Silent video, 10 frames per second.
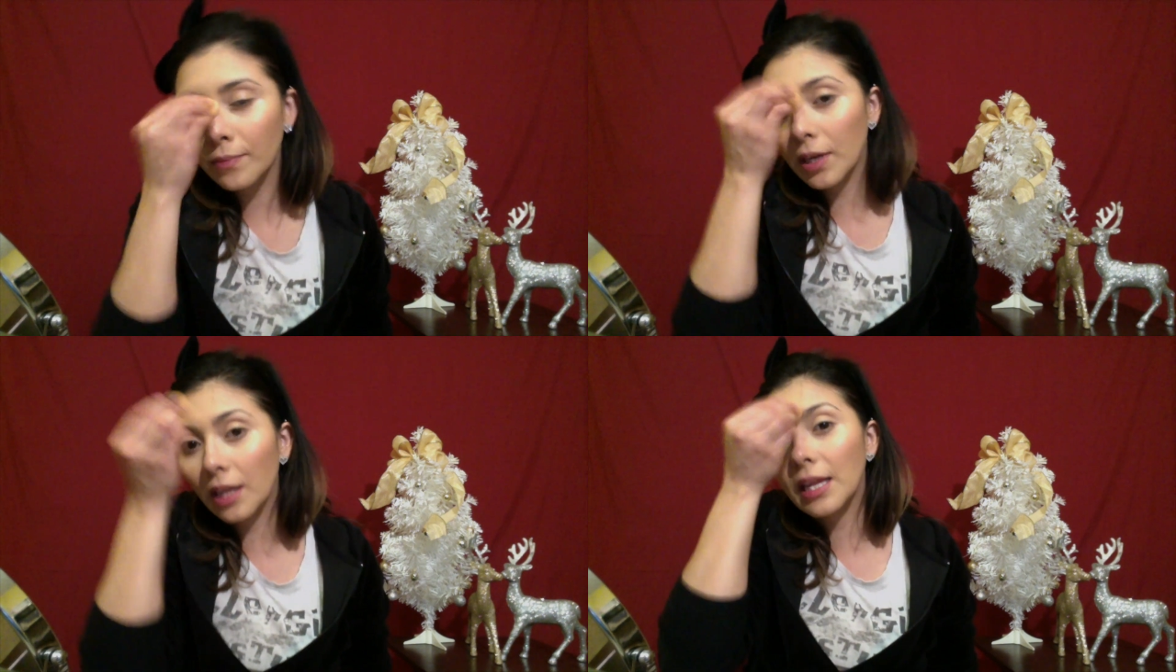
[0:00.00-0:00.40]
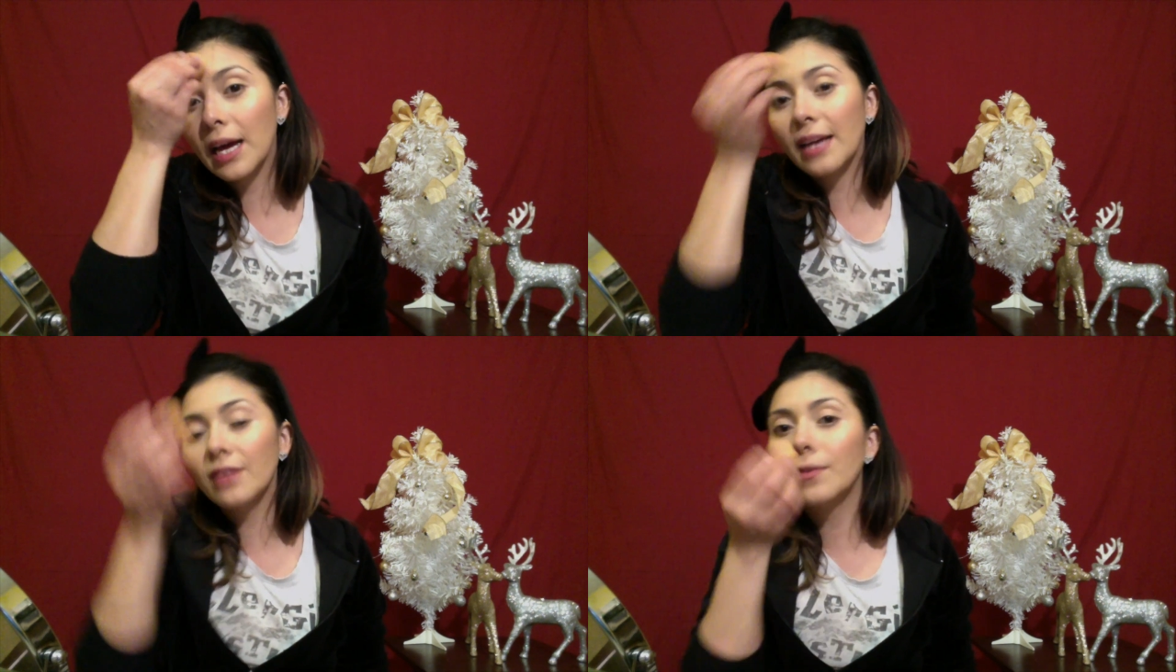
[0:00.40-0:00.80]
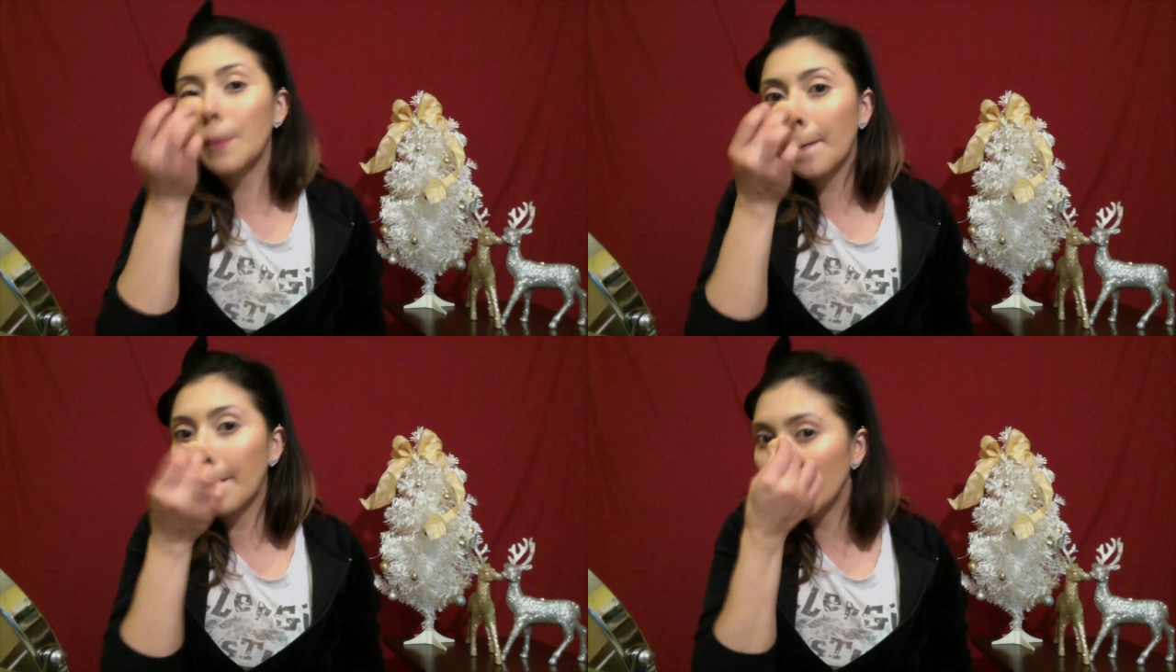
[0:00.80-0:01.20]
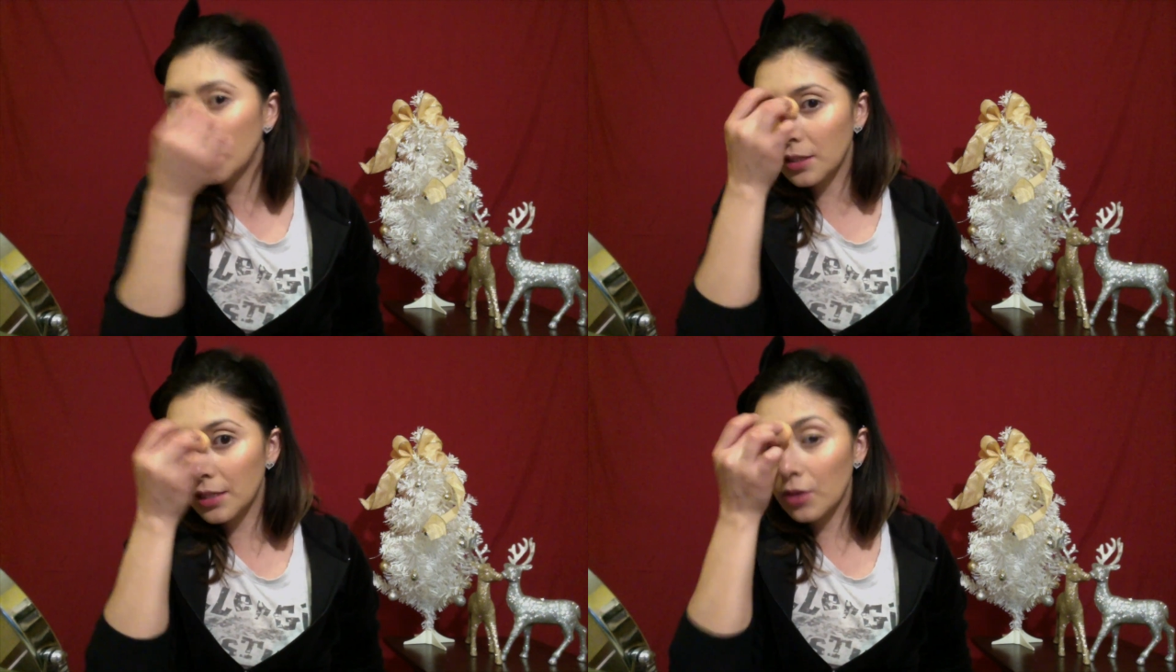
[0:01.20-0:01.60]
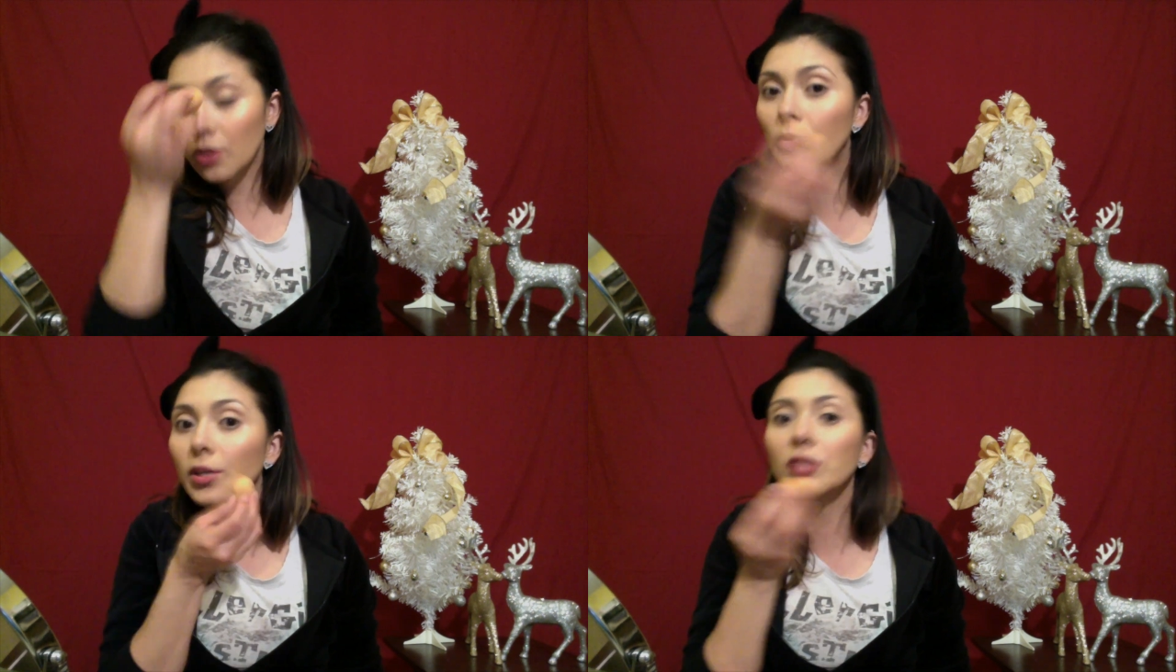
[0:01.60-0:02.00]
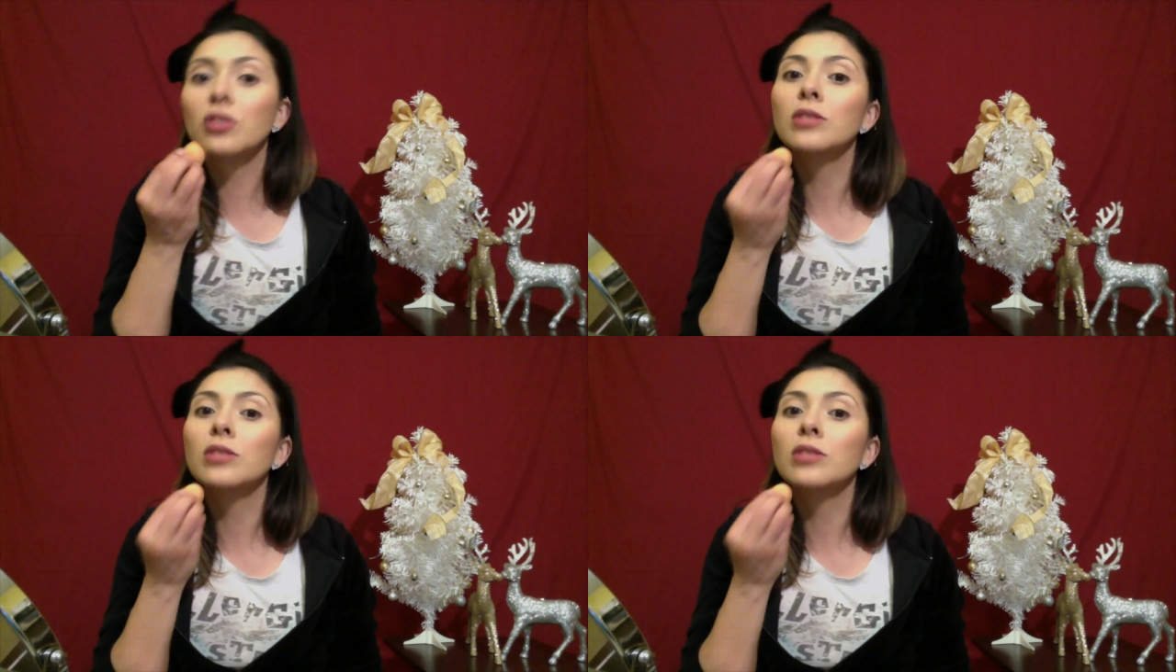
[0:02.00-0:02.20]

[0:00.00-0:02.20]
alive and down the bridge.